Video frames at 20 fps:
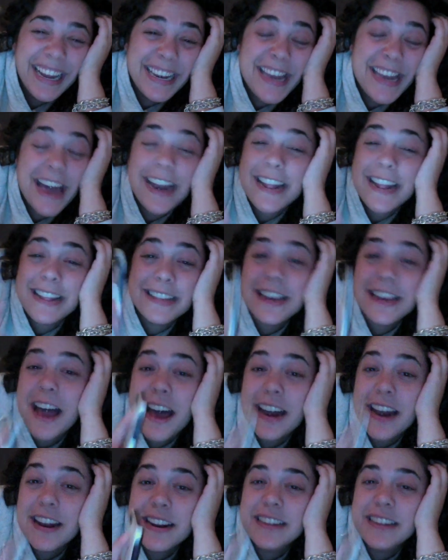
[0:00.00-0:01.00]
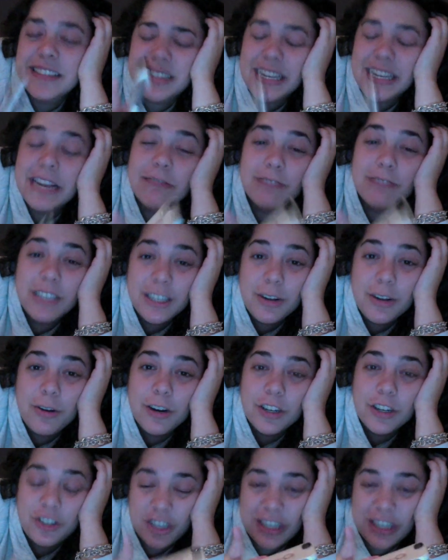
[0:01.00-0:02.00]
Not at a ski
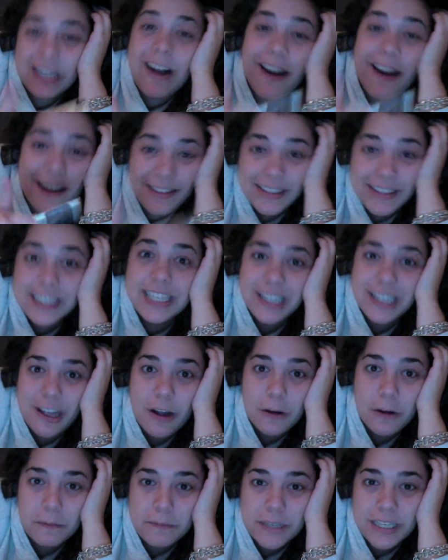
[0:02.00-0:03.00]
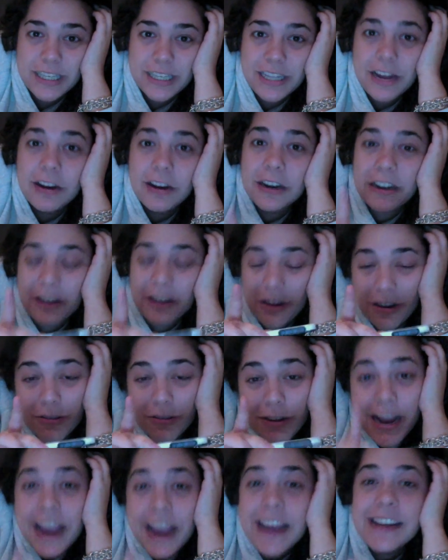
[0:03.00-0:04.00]
resort, just on the slopes. They're gonna
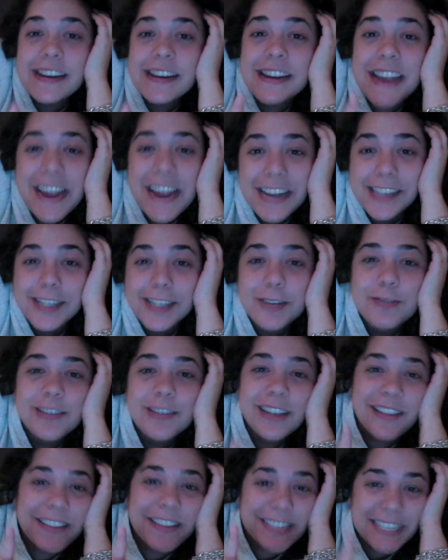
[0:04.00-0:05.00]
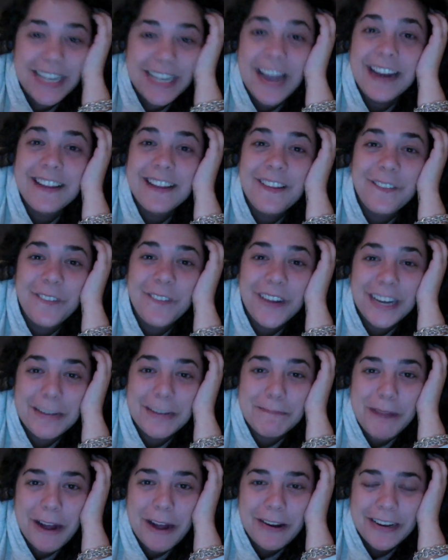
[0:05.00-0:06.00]
create igloos on the side of the
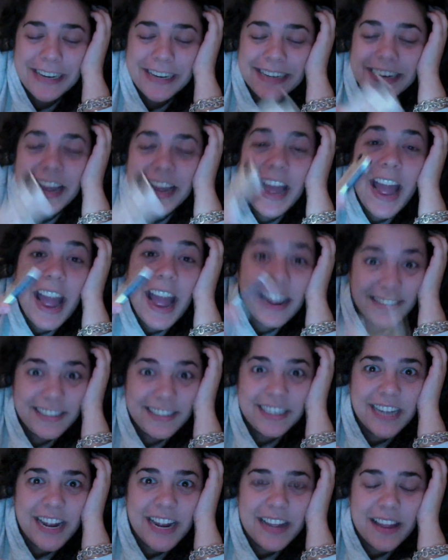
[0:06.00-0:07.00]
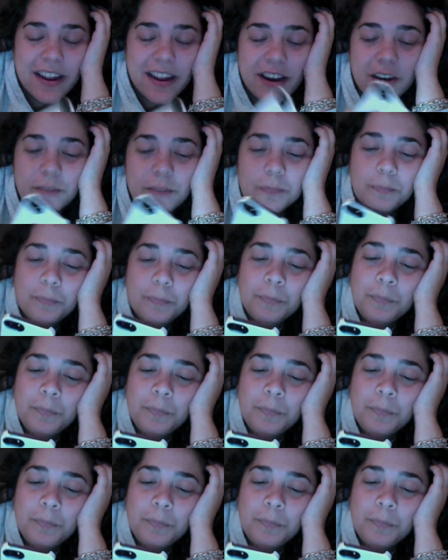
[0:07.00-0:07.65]
fucking mountain and stay there.